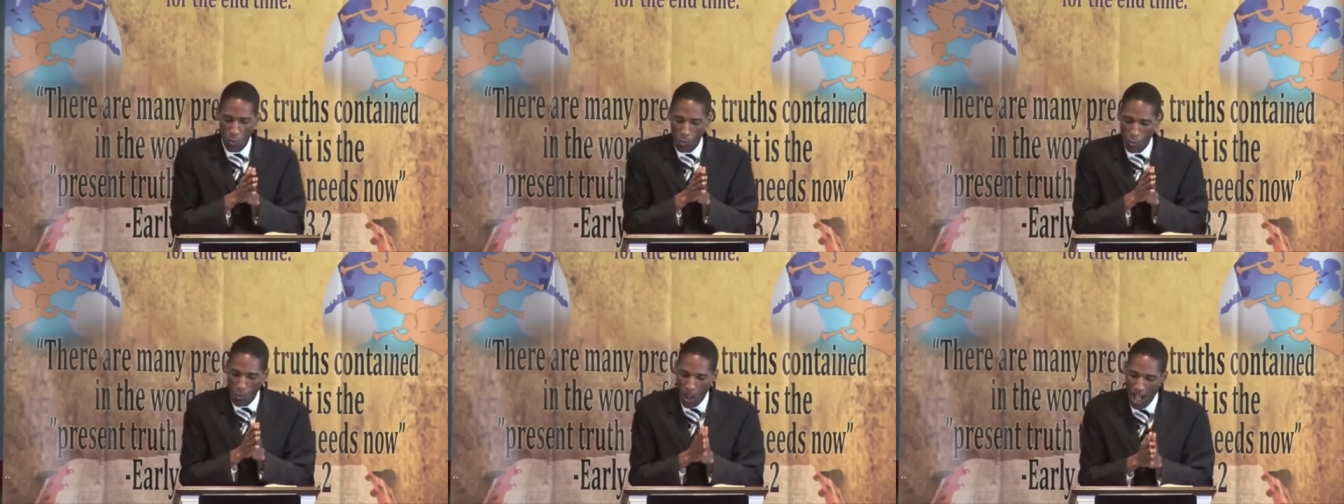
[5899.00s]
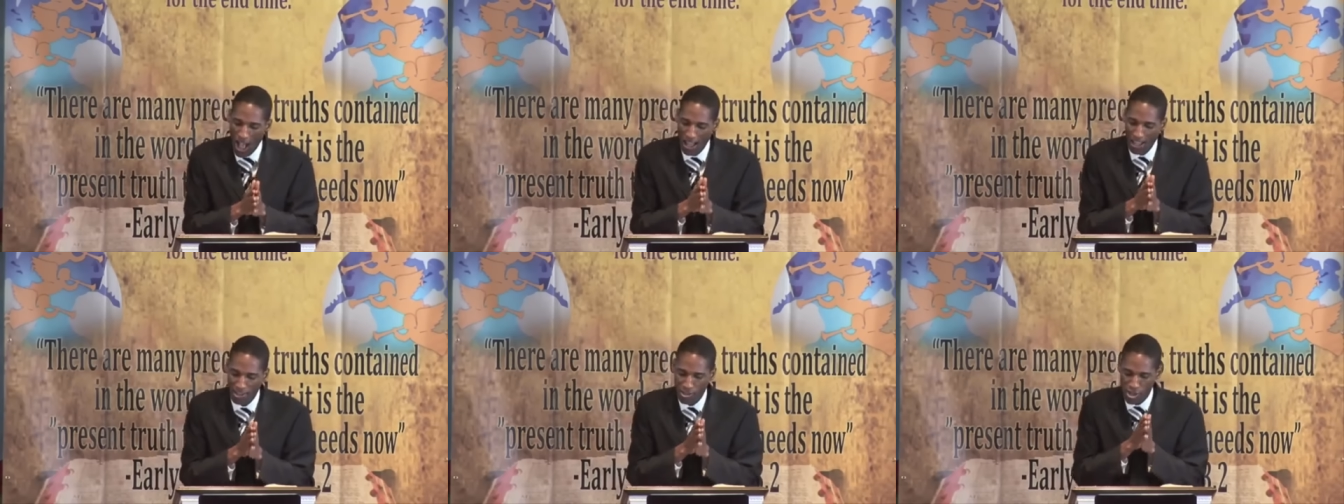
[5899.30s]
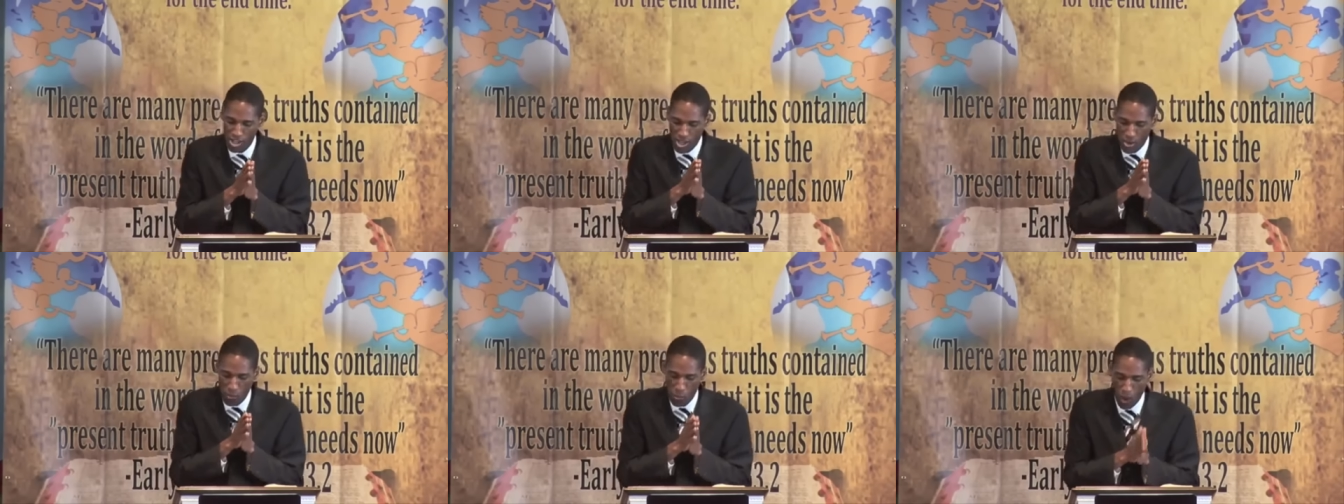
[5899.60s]
while
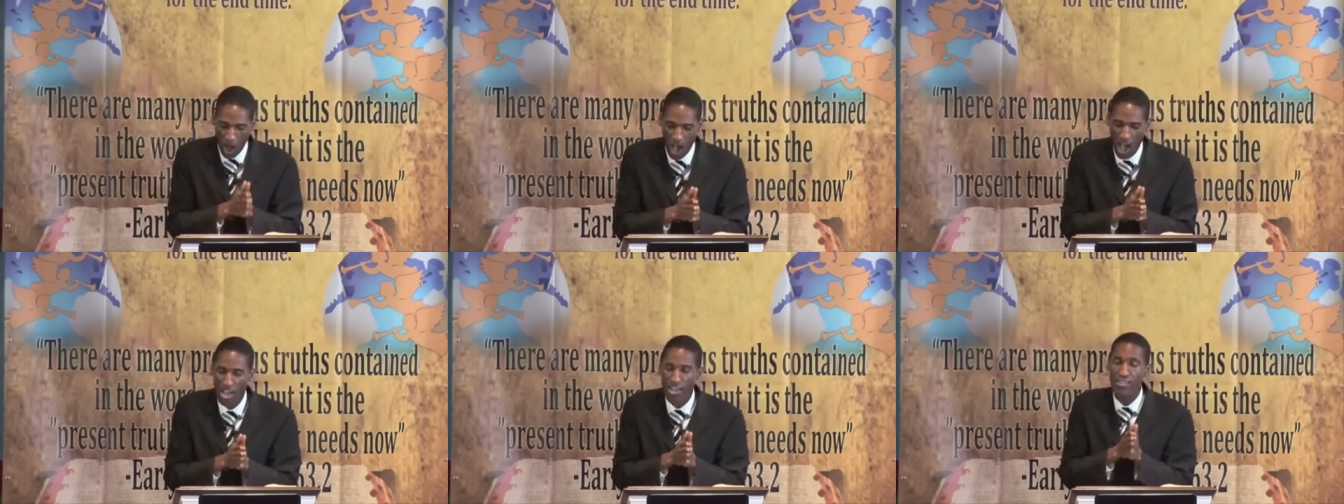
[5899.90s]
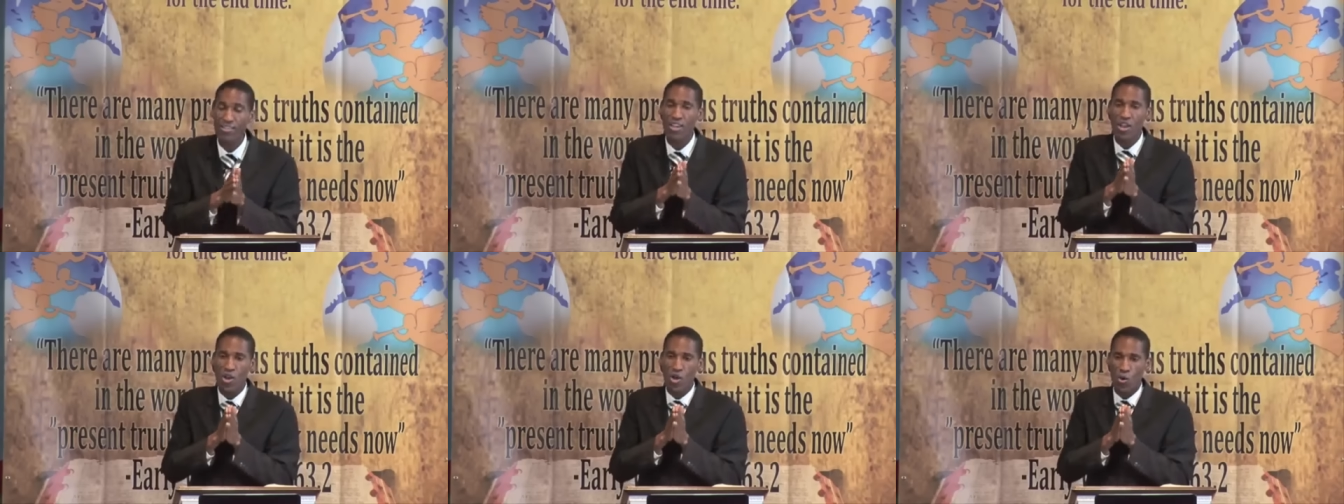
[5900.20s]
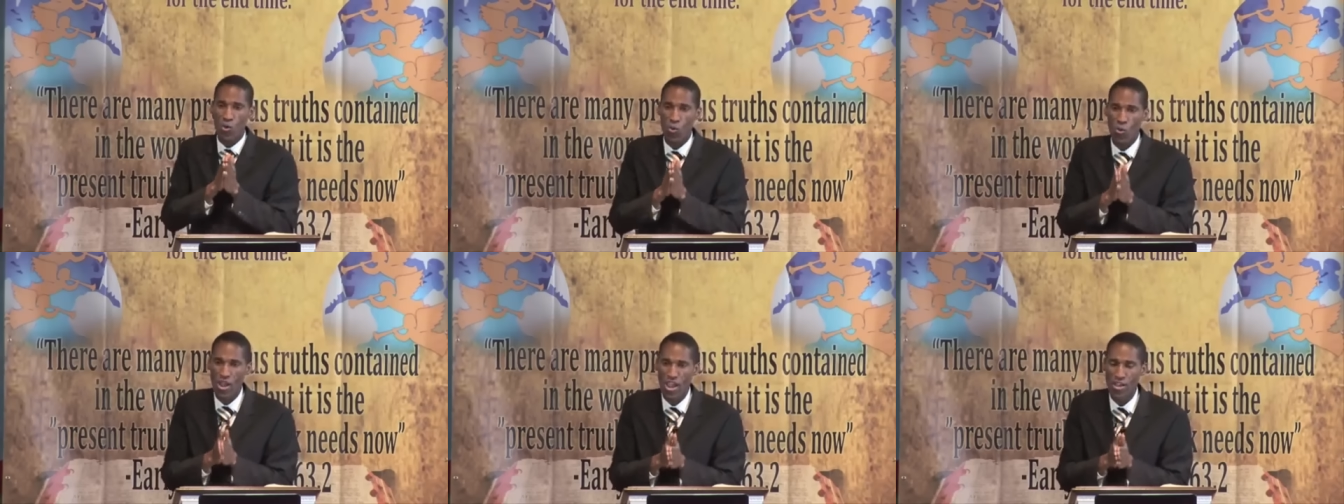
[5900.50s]
she was
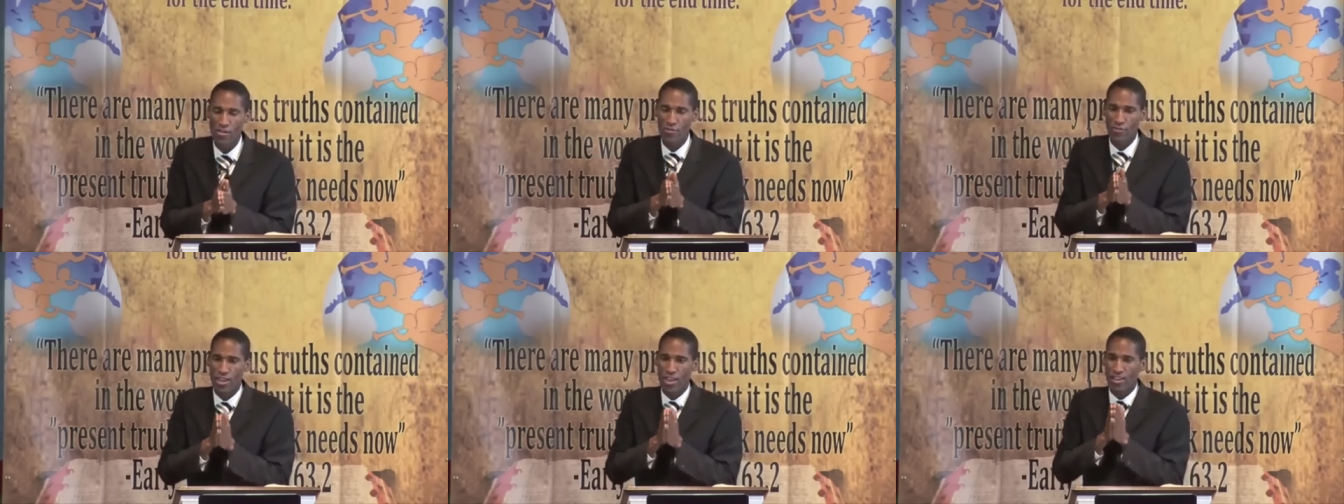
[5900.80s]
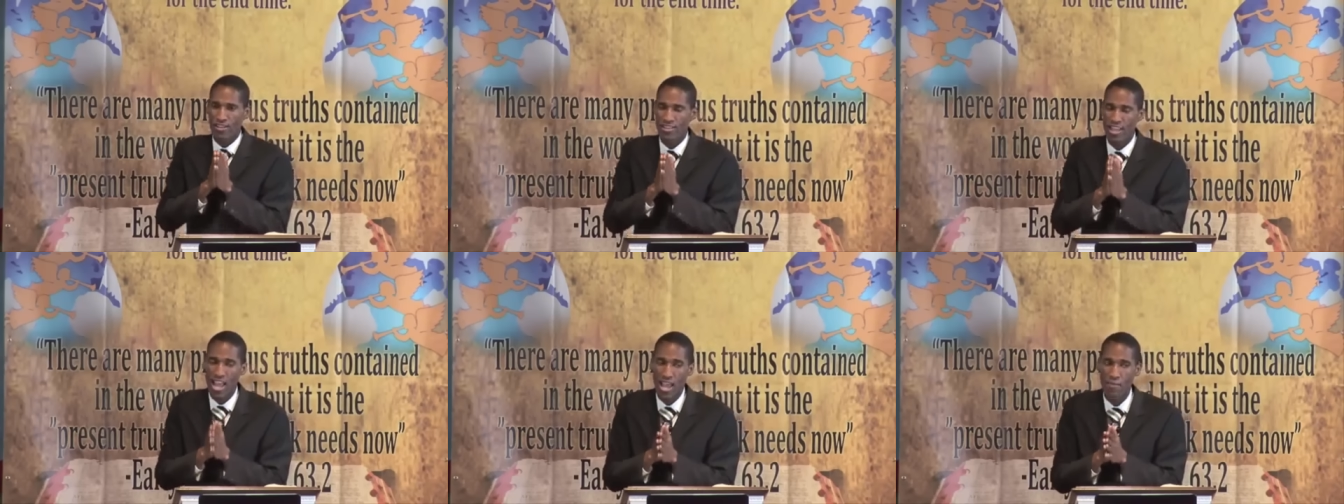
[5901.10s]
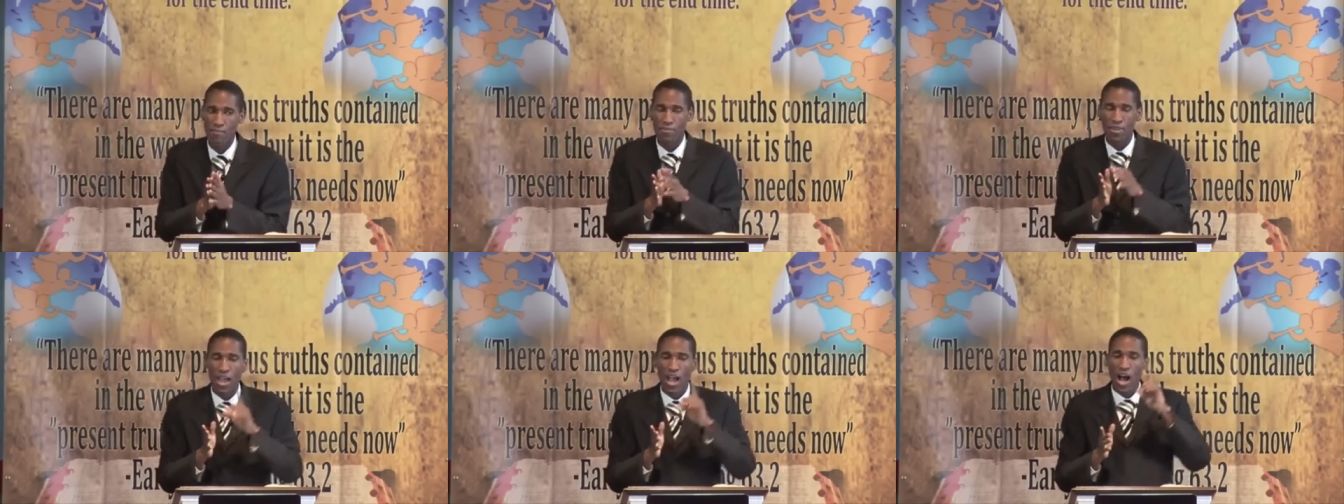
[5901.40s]
with
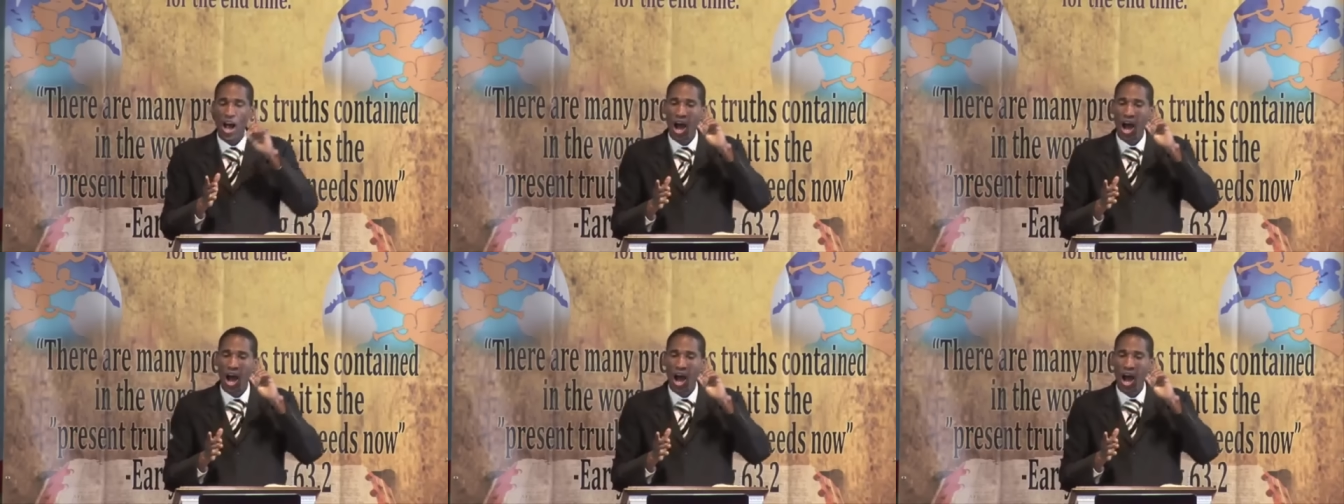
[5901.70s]
them.